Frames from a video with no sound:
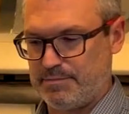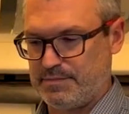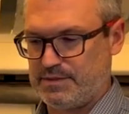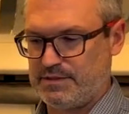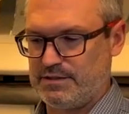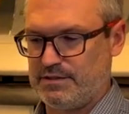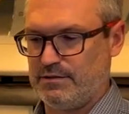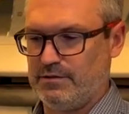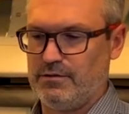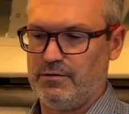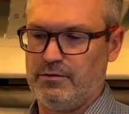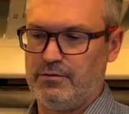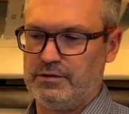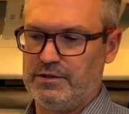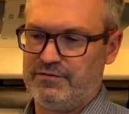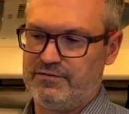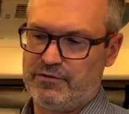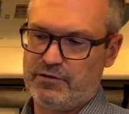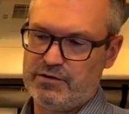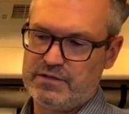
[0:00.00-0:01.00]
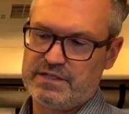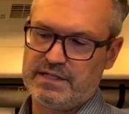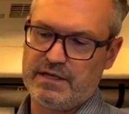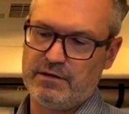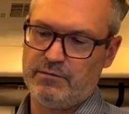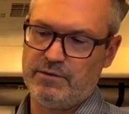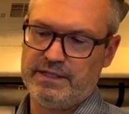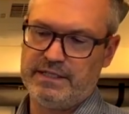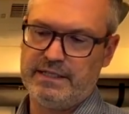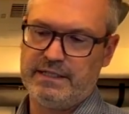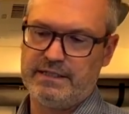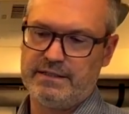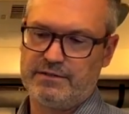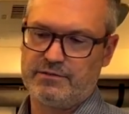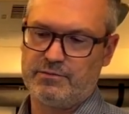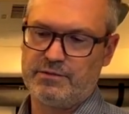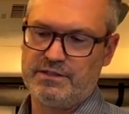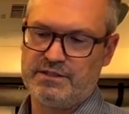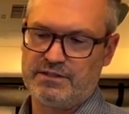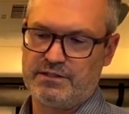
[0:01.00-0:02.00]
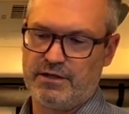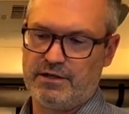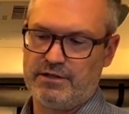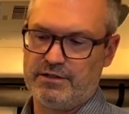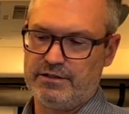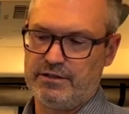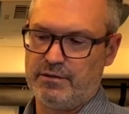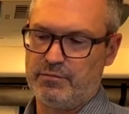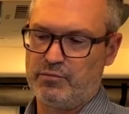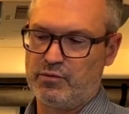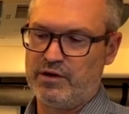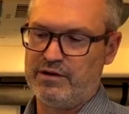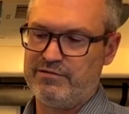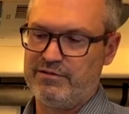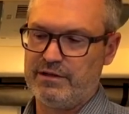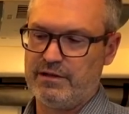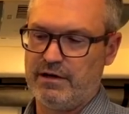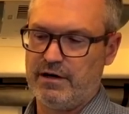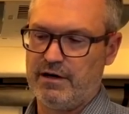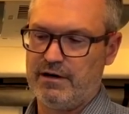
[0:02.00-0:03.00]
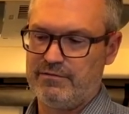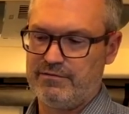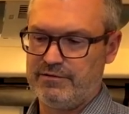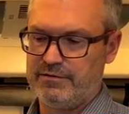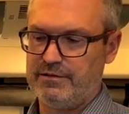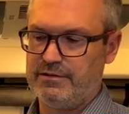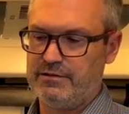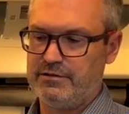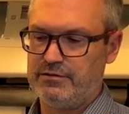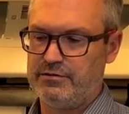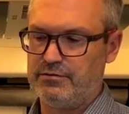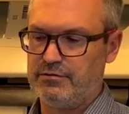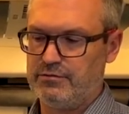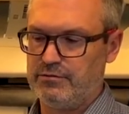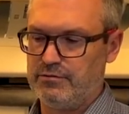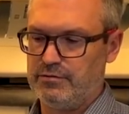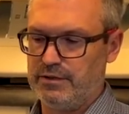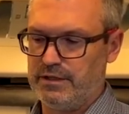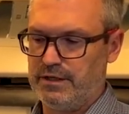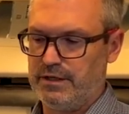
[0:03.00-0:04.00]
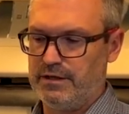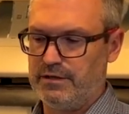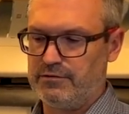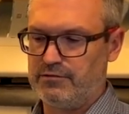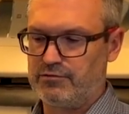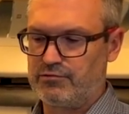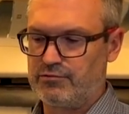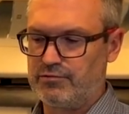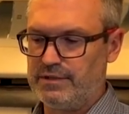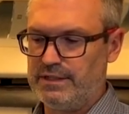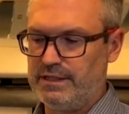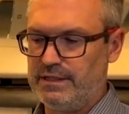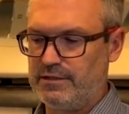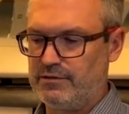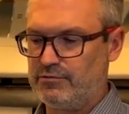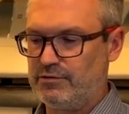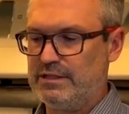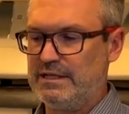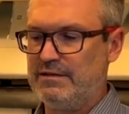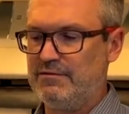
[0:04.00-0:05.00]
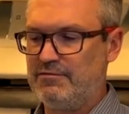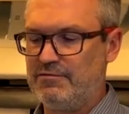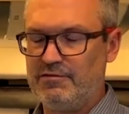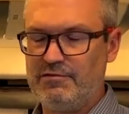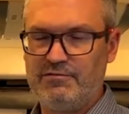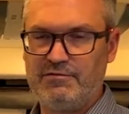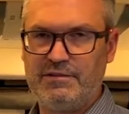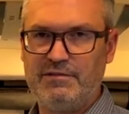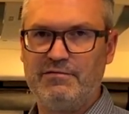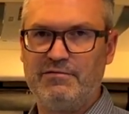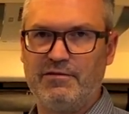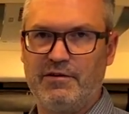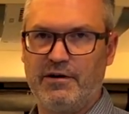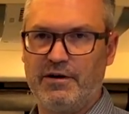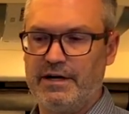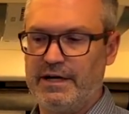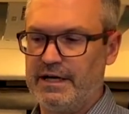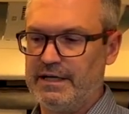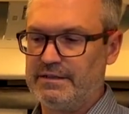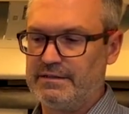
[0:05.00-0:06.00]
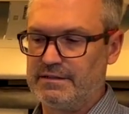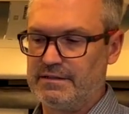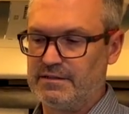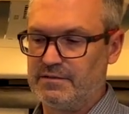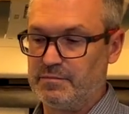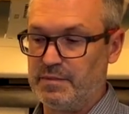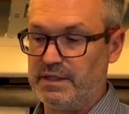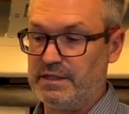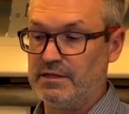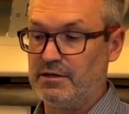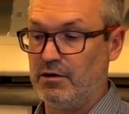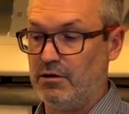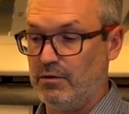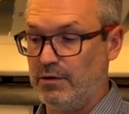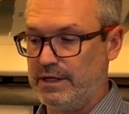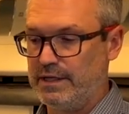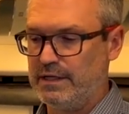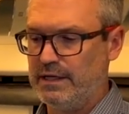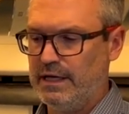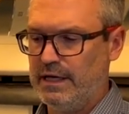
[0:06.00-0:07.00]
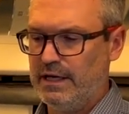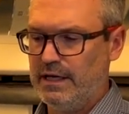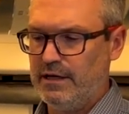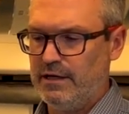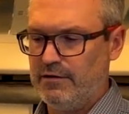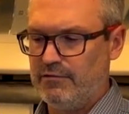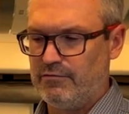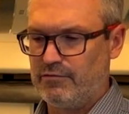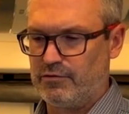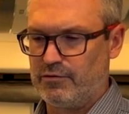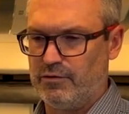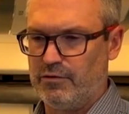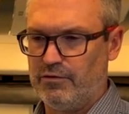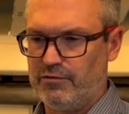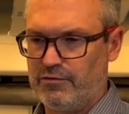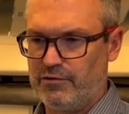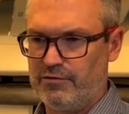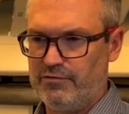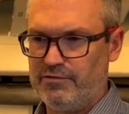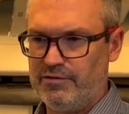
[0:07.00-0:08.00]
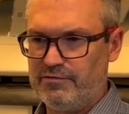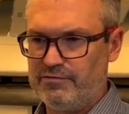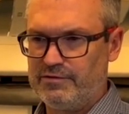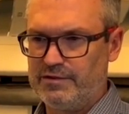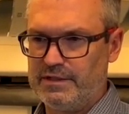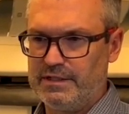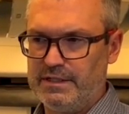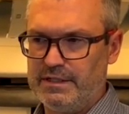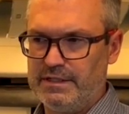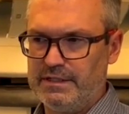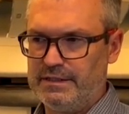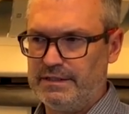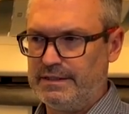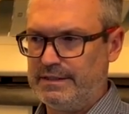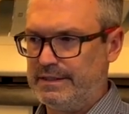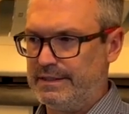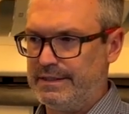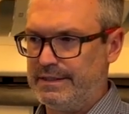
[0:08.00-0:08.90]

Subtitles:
So the first thing we did is we started the Breville oven to 350 Fahrenheit. It's been going for over 15,